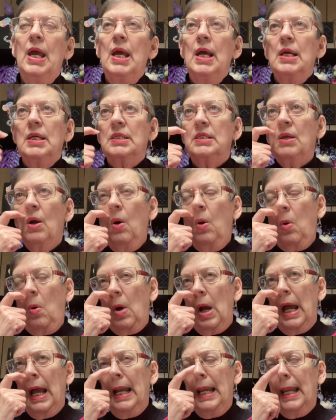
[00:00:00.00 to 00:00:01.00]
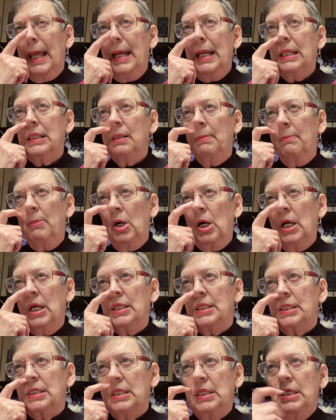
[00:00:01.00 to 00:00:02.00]
So I like the moss
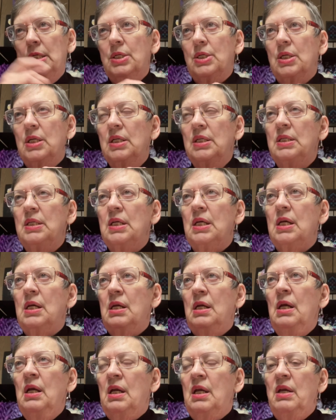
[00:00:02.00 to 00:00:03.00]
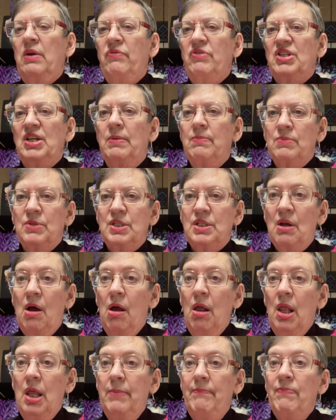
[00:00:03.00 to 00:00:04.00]
stitch because it gives something
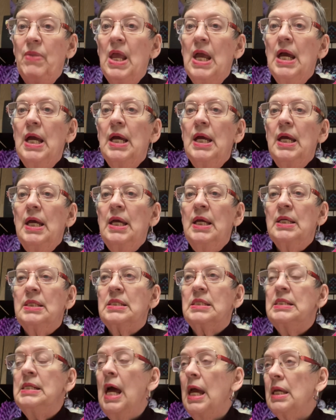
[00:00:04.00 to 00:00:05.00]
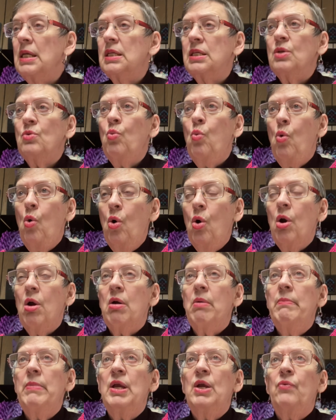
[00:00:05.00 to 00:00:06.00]
solid. It's nice and
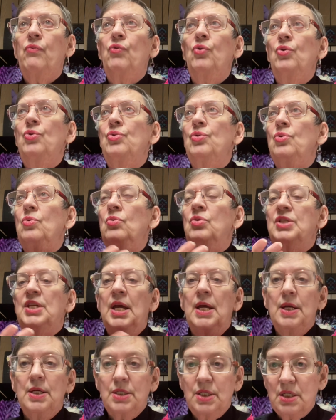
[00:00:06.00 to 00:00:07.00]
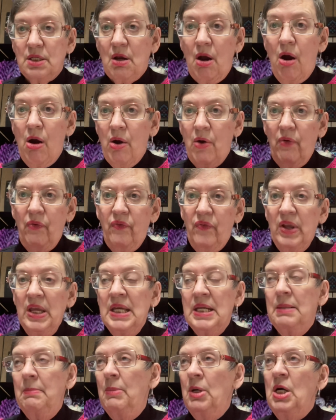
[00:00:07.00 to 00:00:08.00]
warm if you do, say, a scarf
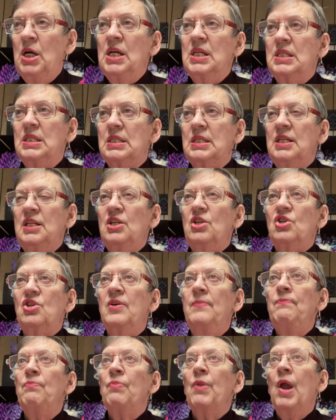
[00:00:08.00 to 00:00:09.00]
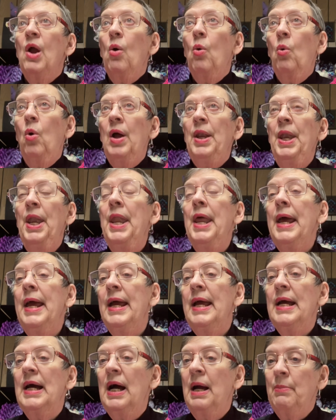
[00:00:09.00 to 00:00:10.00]
in a moss stitch. One
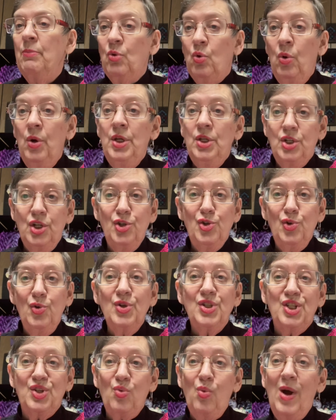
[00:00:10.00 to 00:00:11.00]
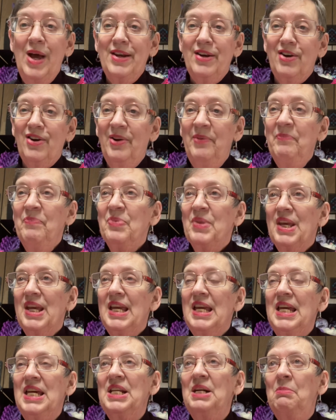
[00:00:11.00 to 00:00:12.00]
day I'm going to do a sweater
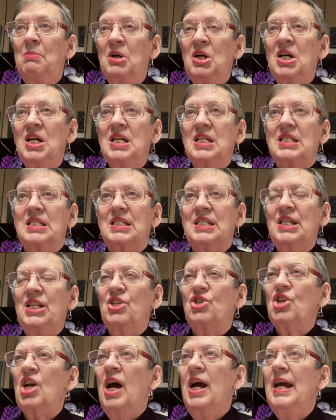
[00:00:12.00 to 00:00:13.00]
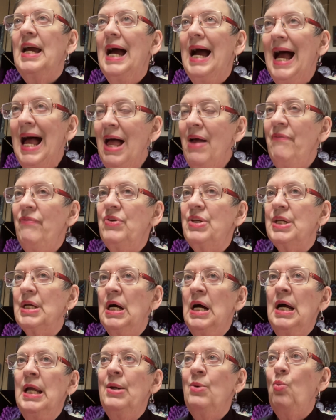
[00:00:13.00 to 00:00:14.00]
in a moss stitch. I have
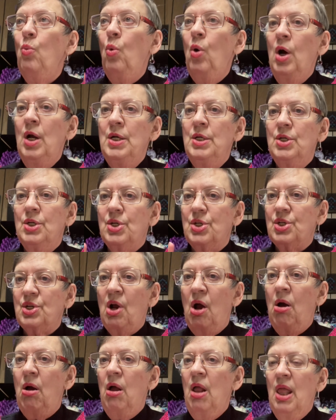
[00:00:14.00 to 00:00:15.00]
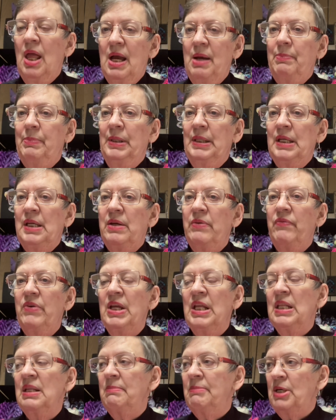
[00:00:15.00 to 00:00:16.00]
done one shawl, I believe,
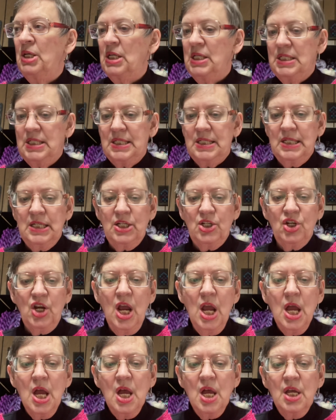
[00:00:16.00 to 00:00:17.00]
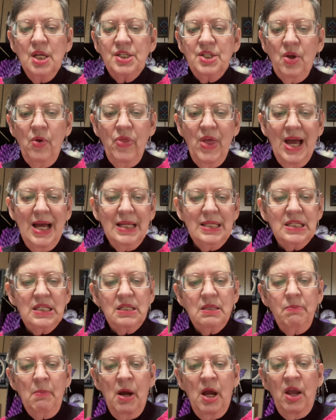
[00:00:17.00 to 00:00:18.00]
in the moss stitch. So
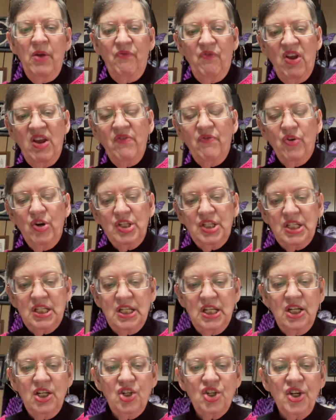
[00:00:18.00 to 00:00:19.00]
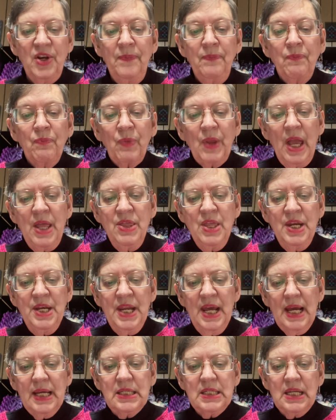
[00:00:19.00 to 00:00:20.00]
that's my favorite stitch. And the
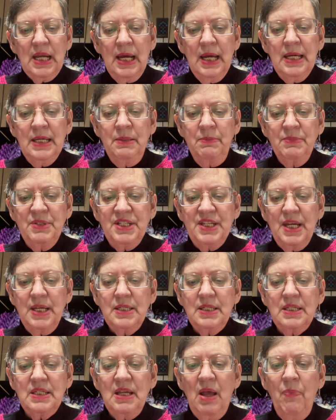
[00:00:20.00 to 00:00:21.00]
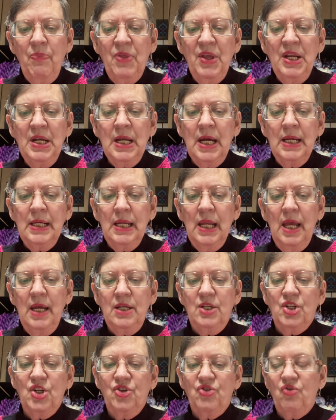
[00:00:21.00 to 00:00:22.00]
next item says something I'd
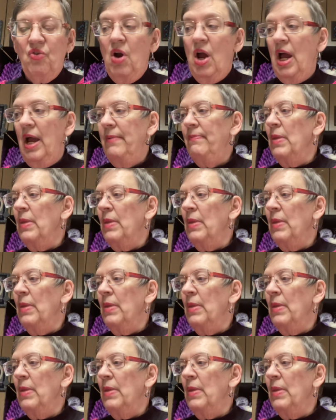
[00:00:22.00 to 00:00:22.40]
like to try.